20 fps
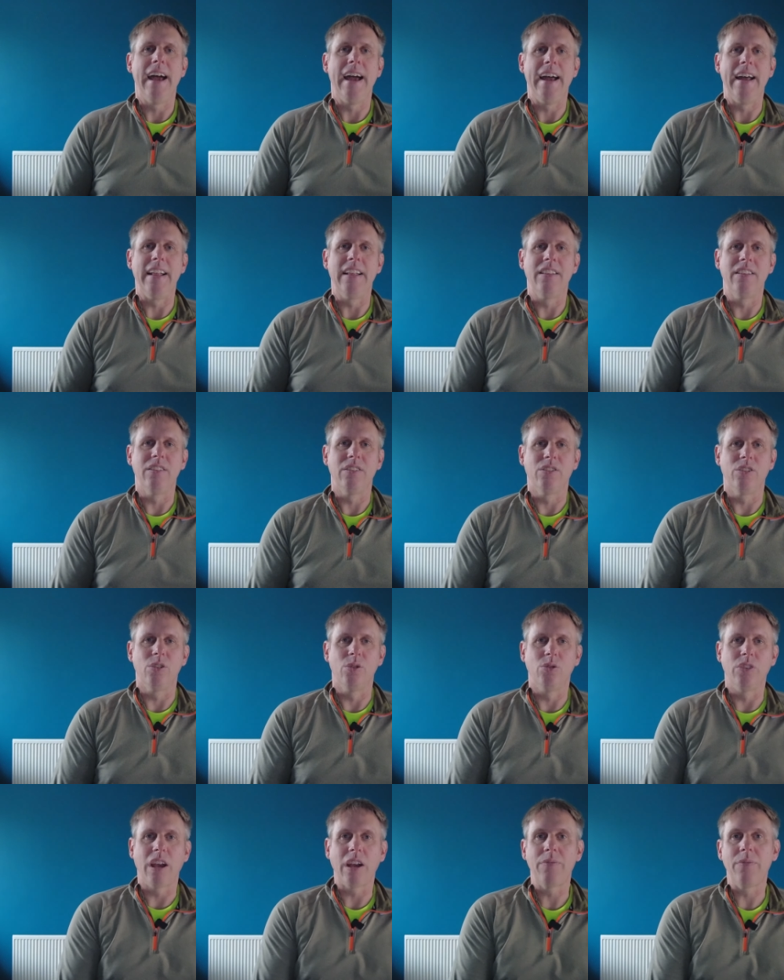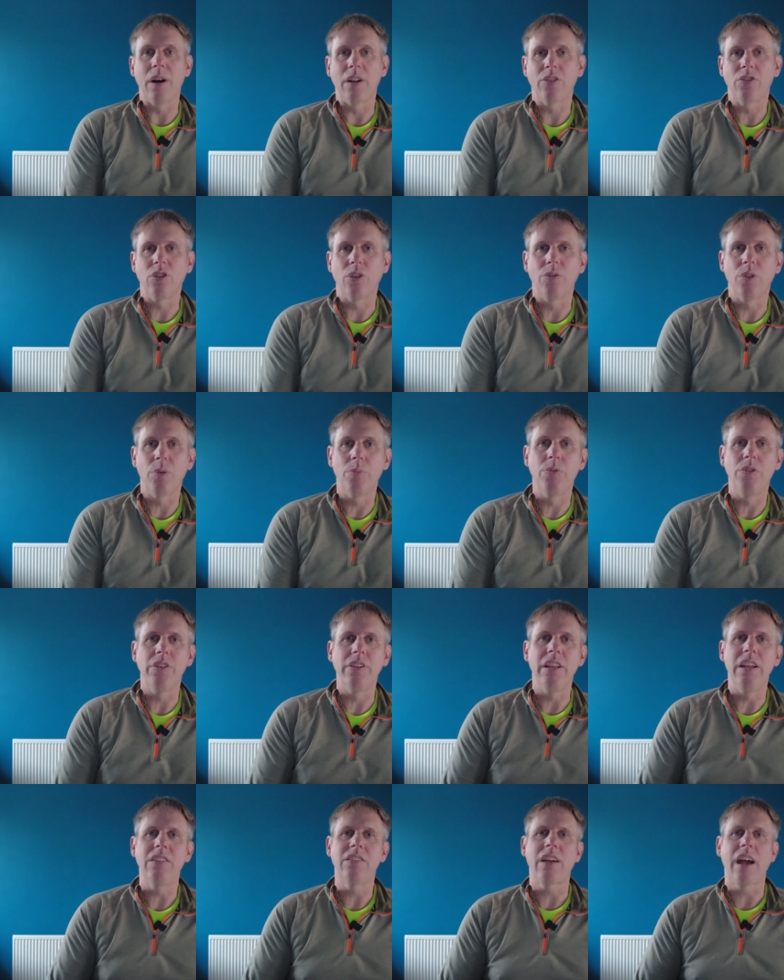And to take advantage of them, you
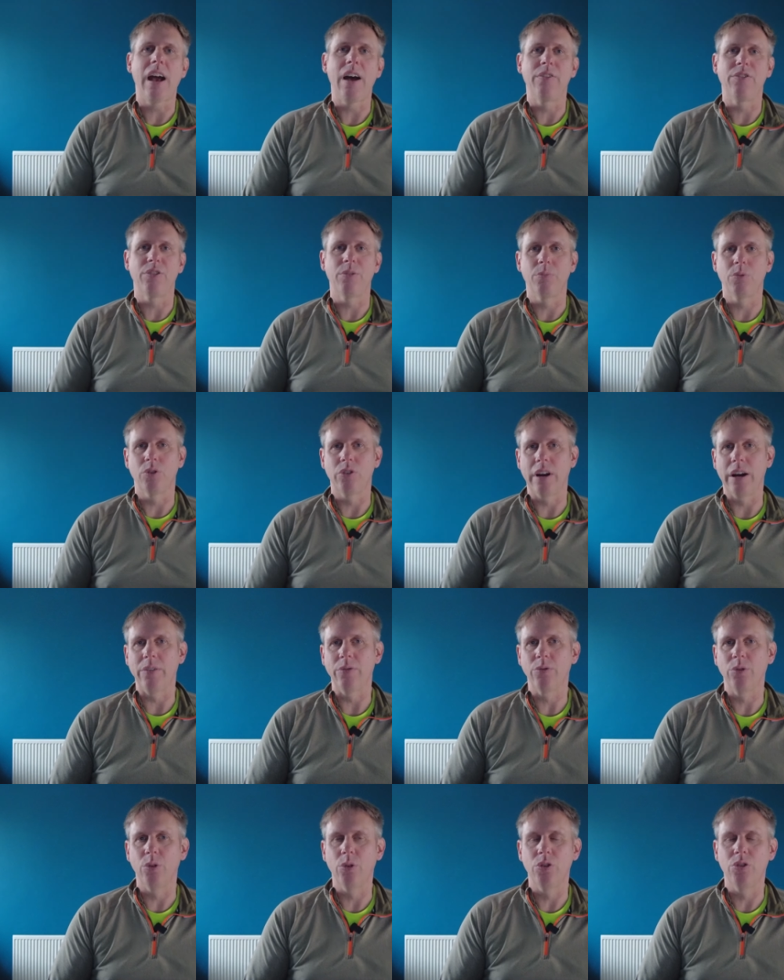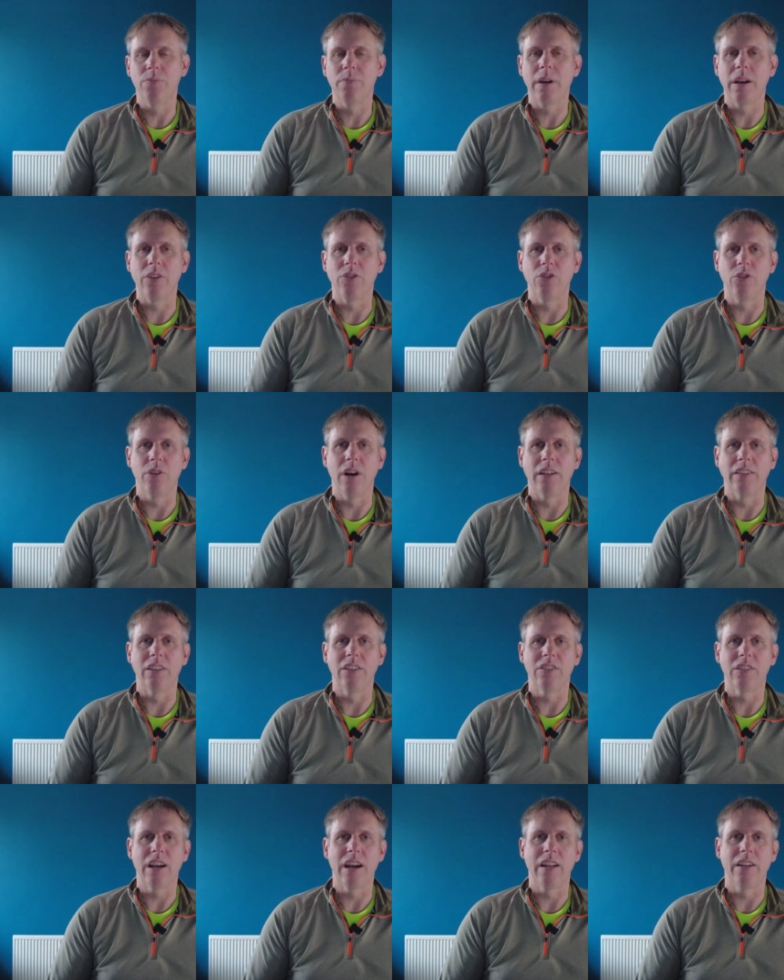need to have some ground rules to make sure you
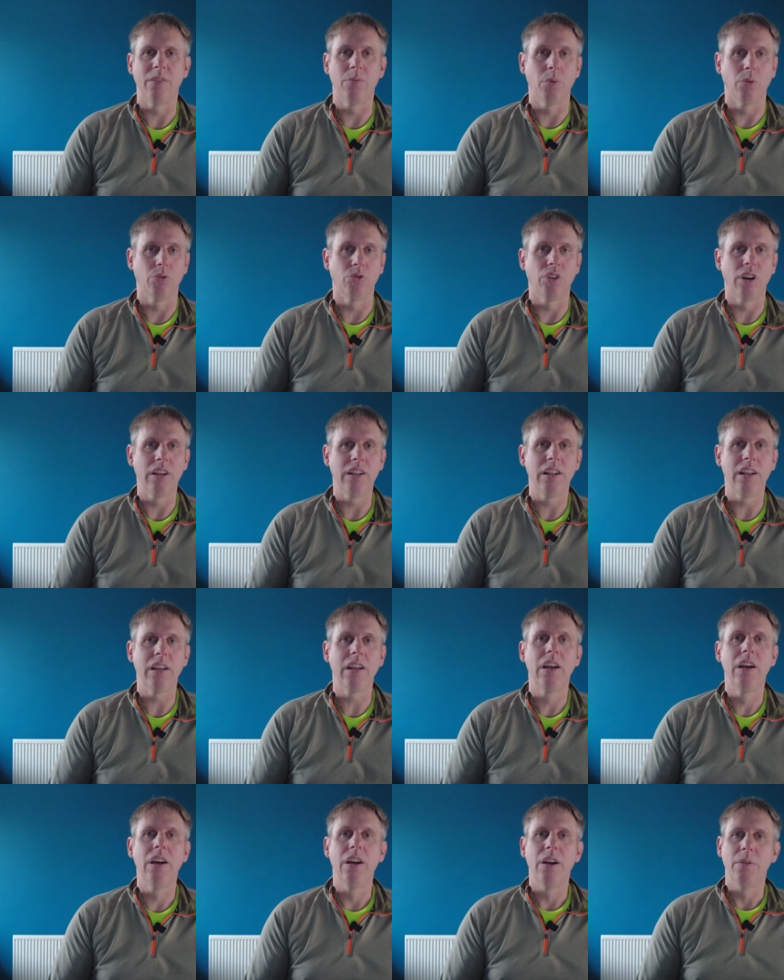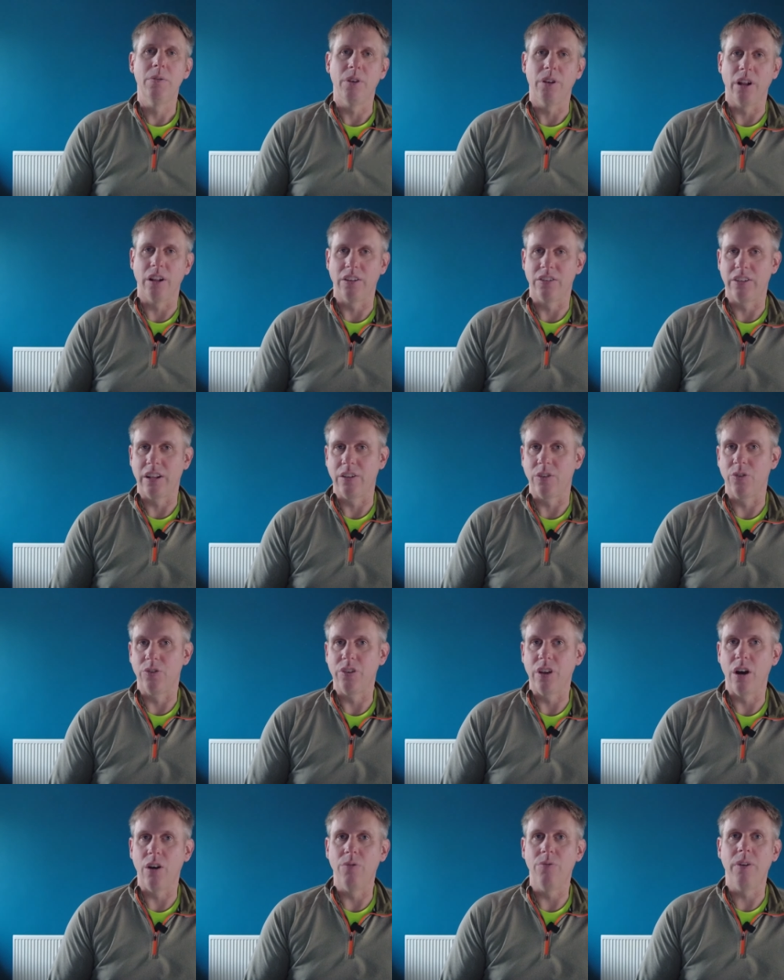understand more trading, understand
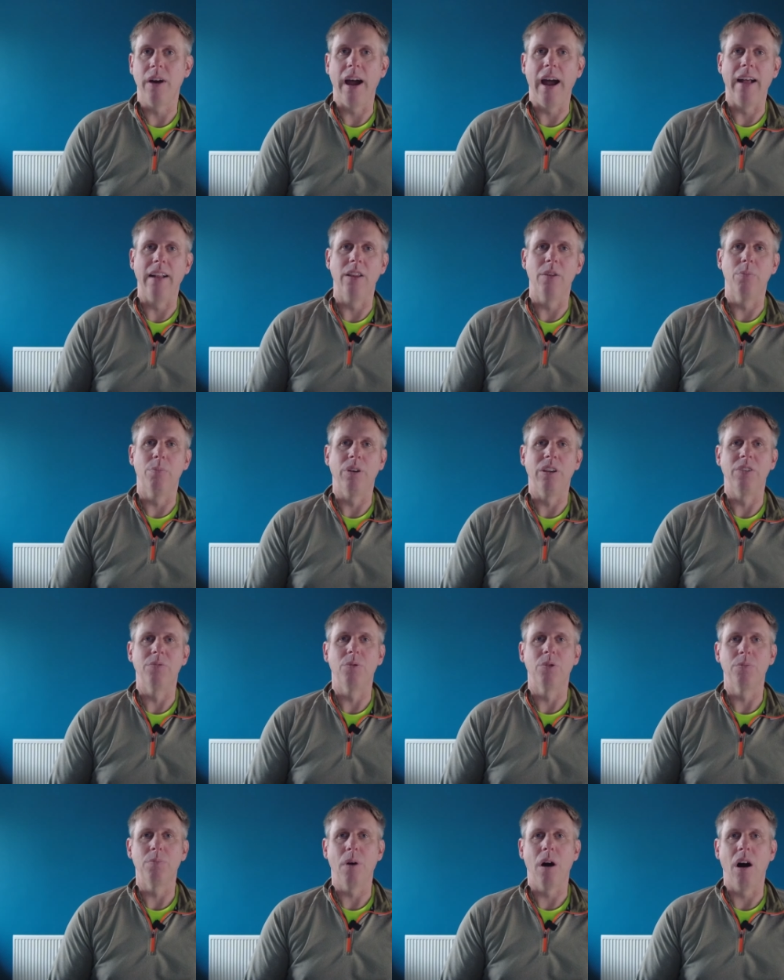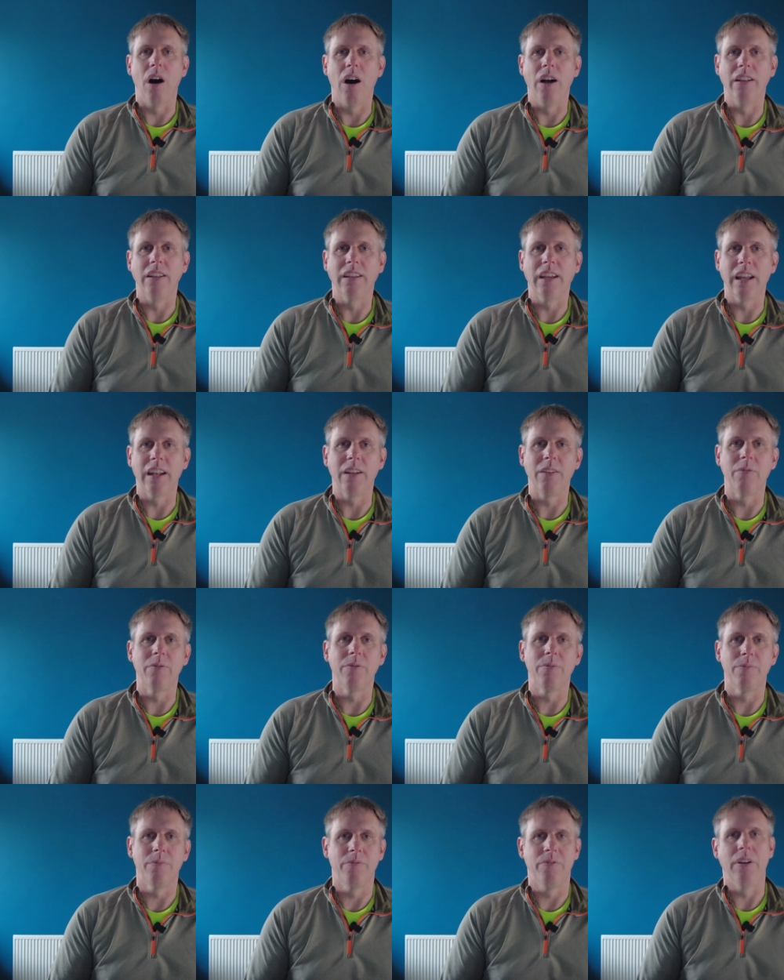yourself, and the principles behind
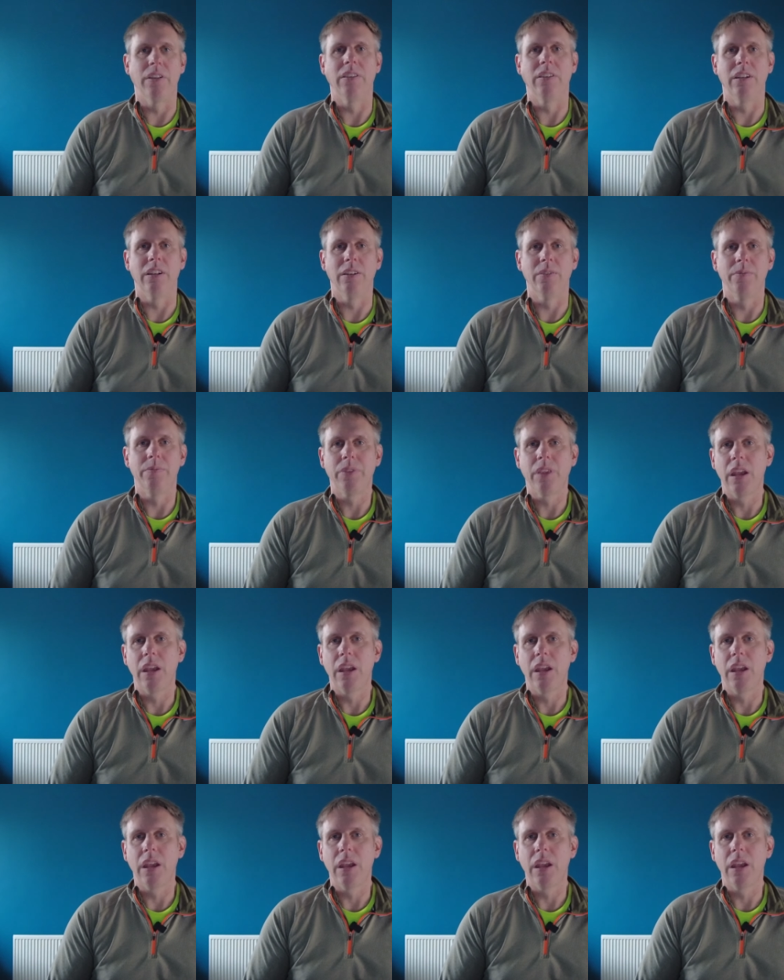getting funded.